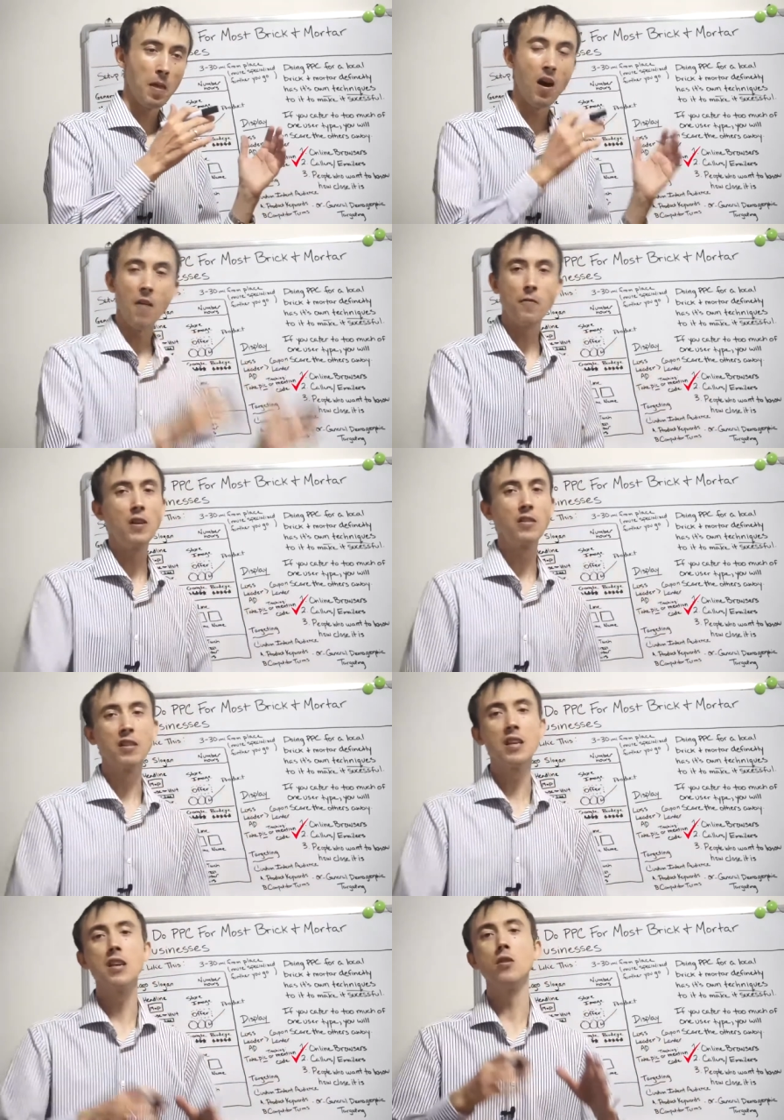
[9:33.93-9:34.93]

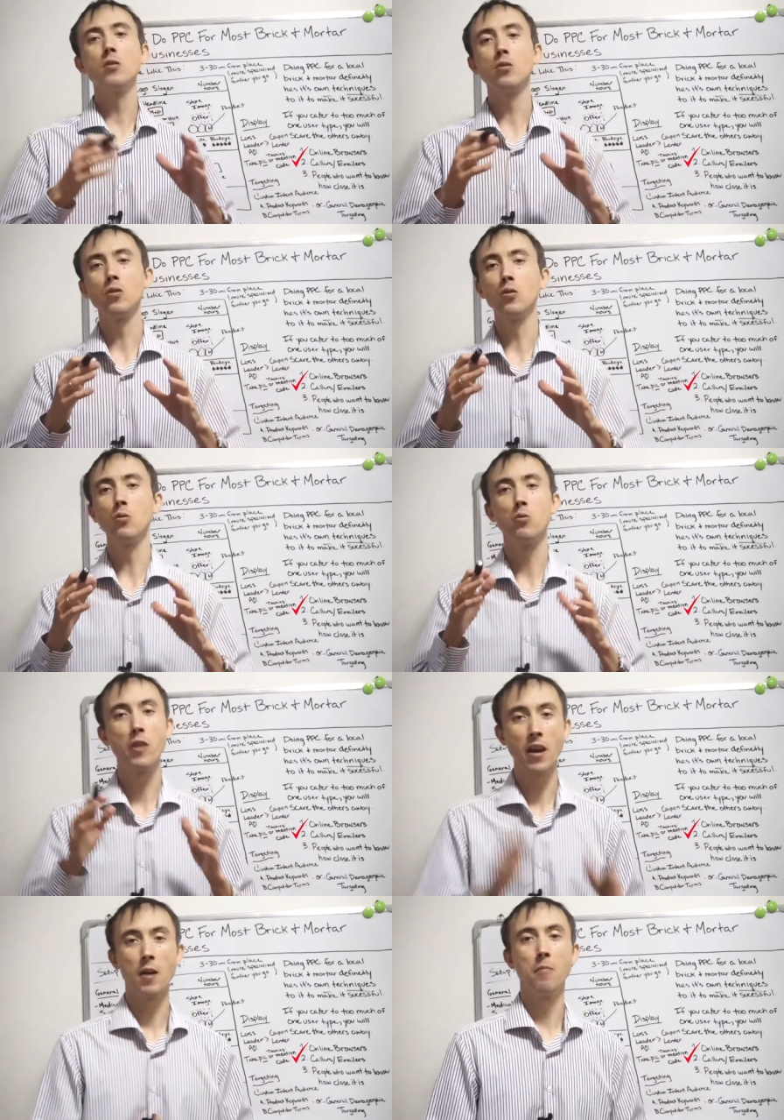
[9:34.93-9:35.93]
office is to
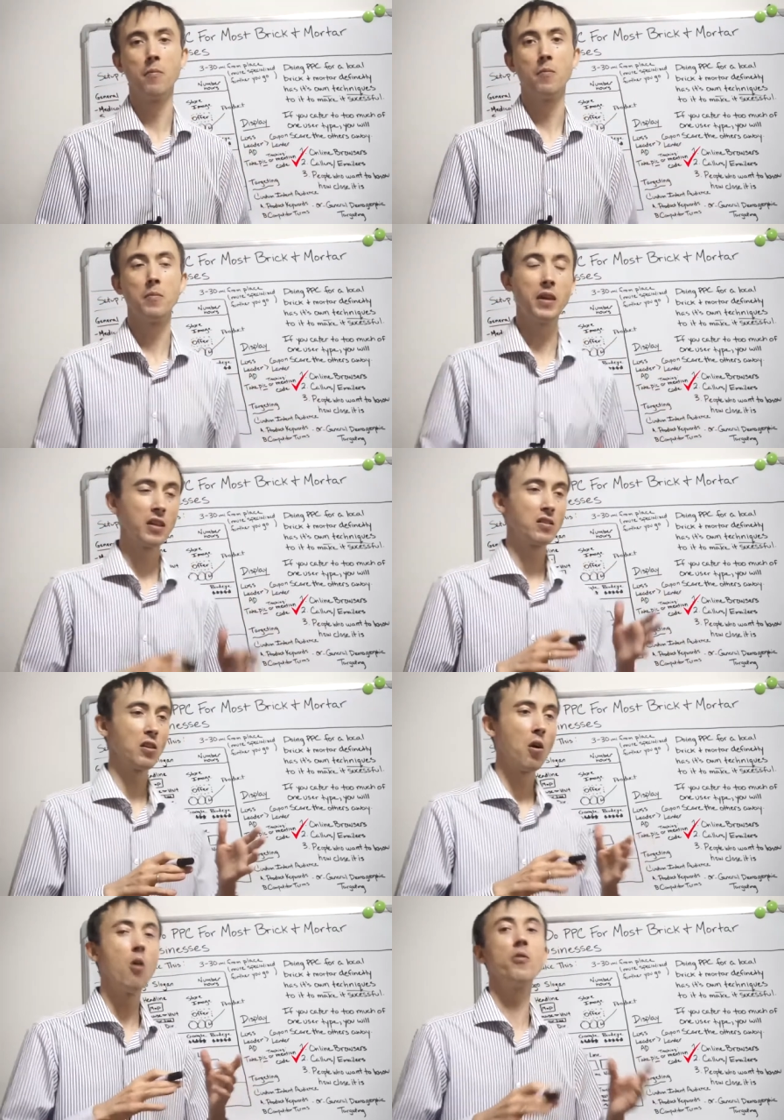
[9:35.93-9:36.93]
them, because
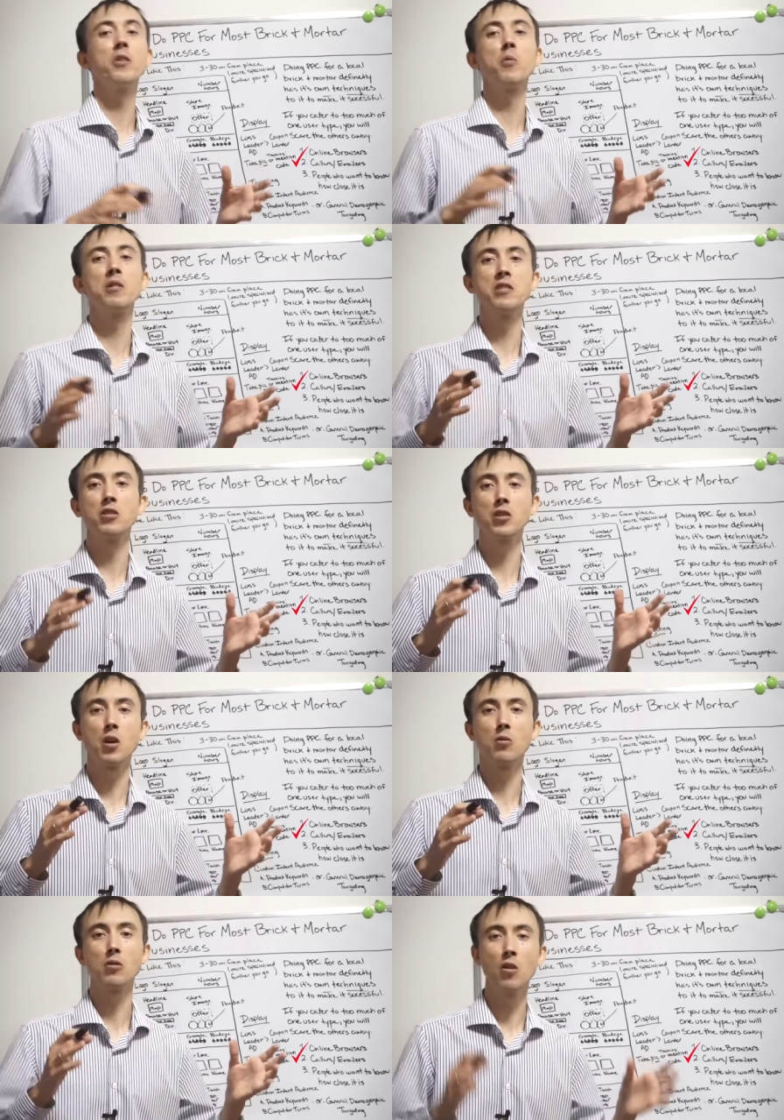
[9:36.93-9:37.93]
they're only willing to
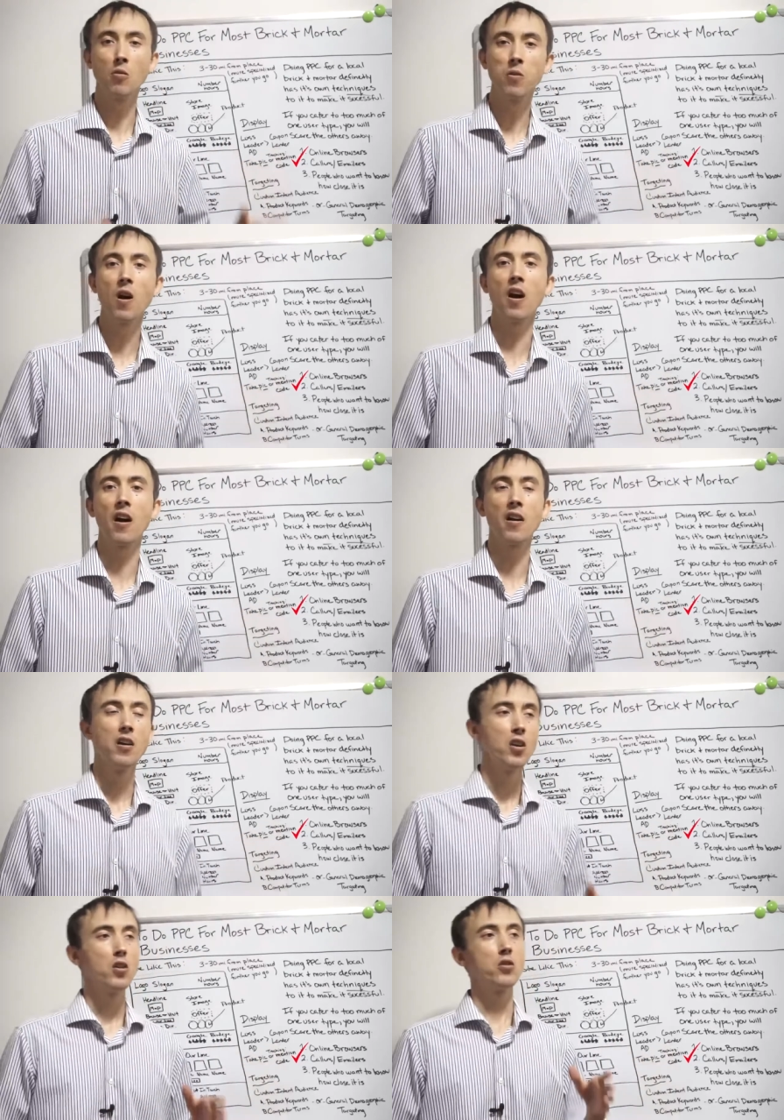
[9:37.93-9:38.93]
go so far.
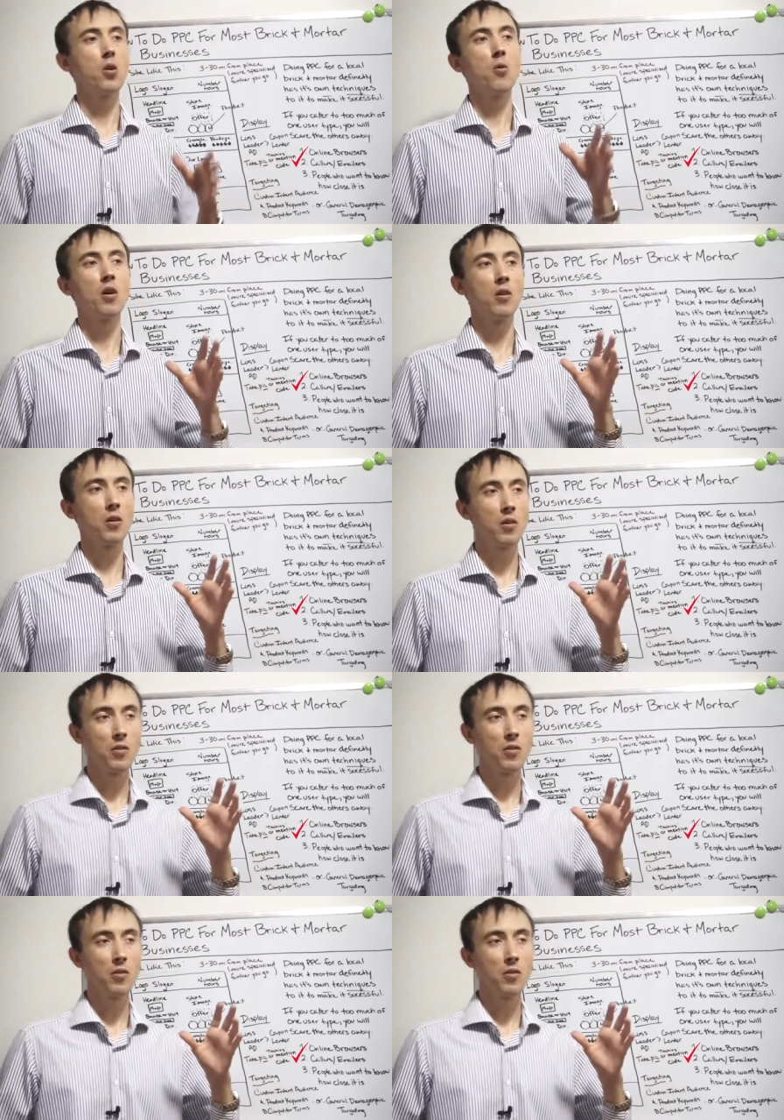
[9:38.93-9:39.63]
So